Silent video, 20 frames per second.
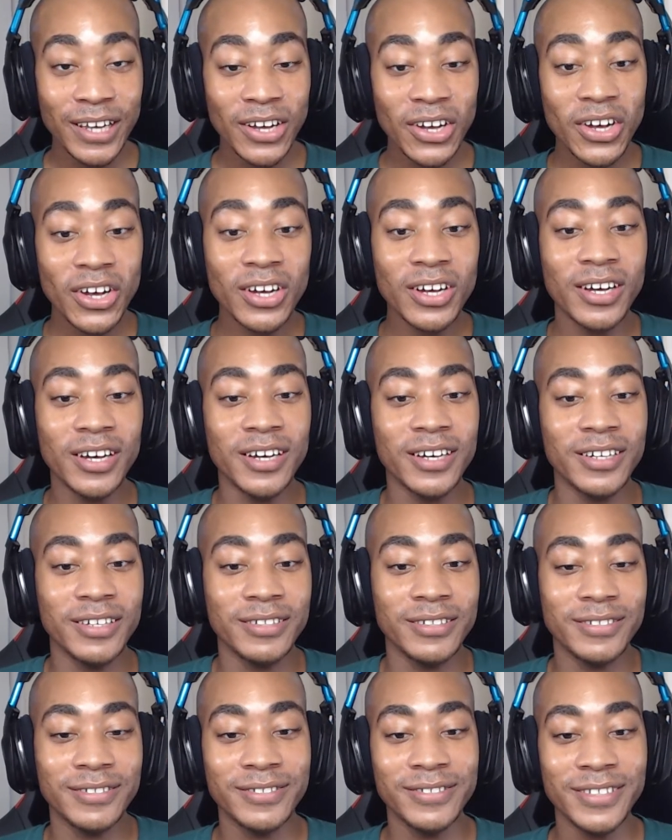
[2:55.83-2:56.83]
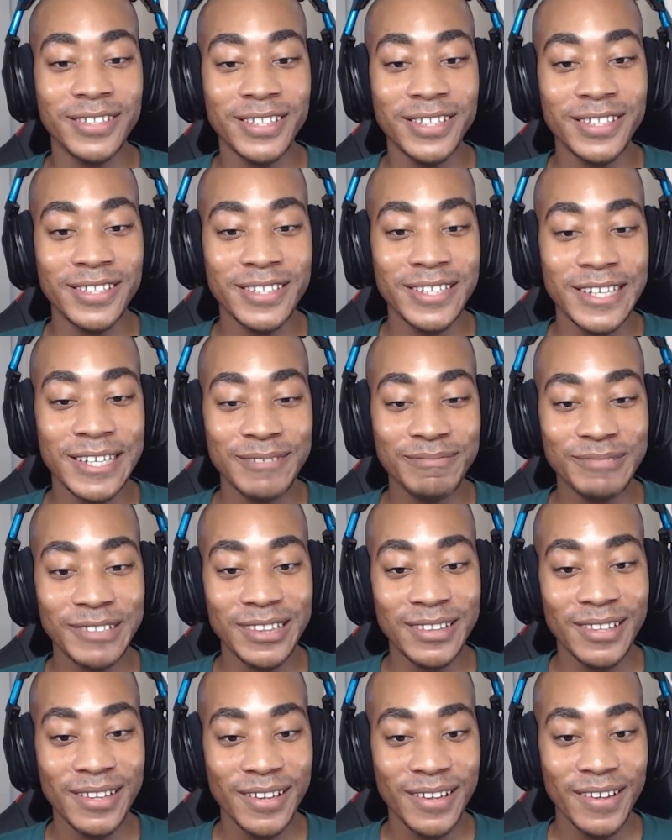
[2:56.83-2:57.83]
Oh, yeah.
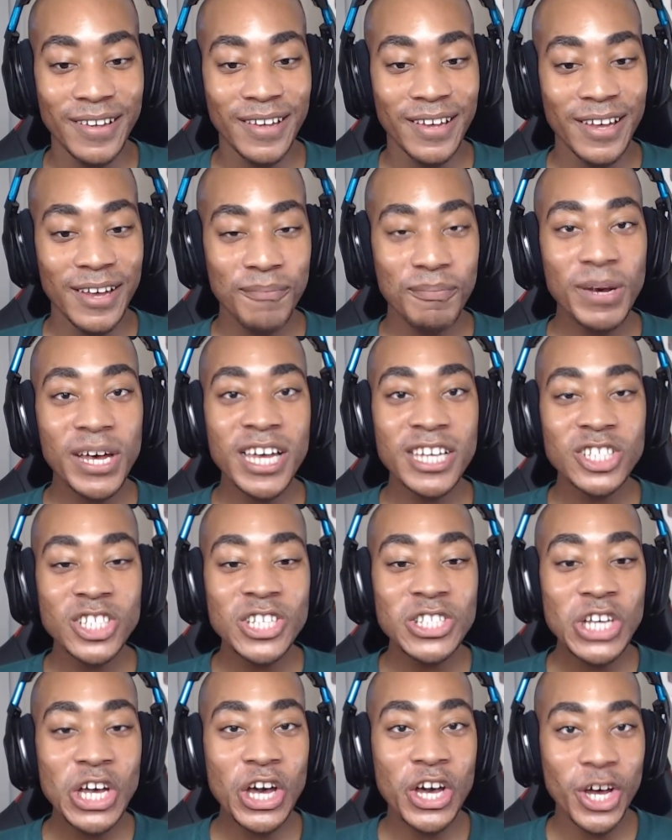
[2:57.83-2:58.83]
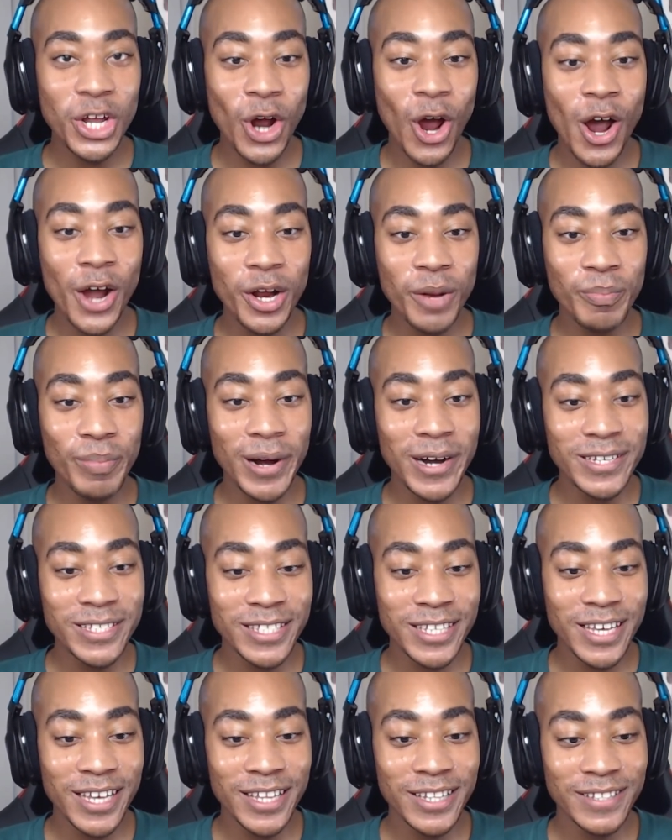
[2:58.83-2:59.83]
Because she's a good-hearted
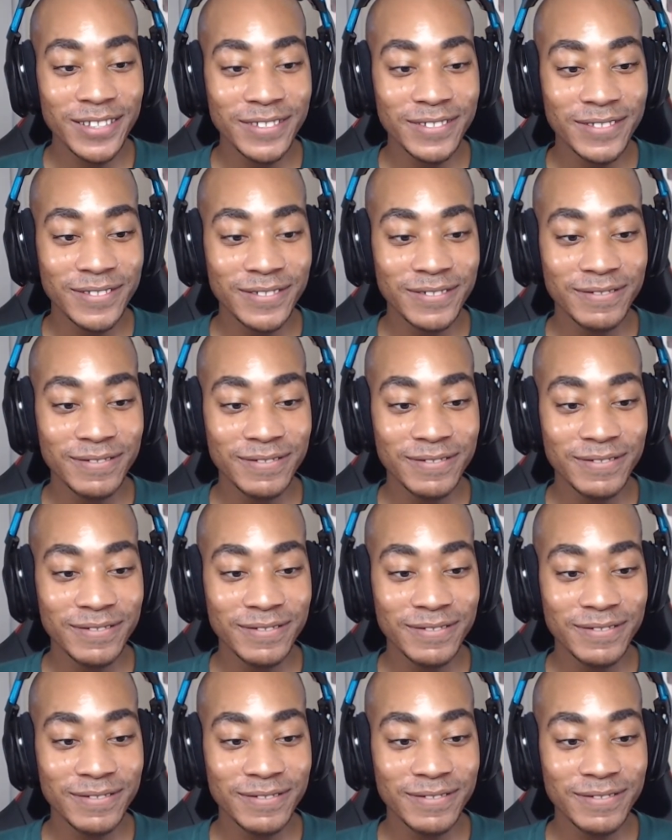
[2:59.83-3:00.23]
person.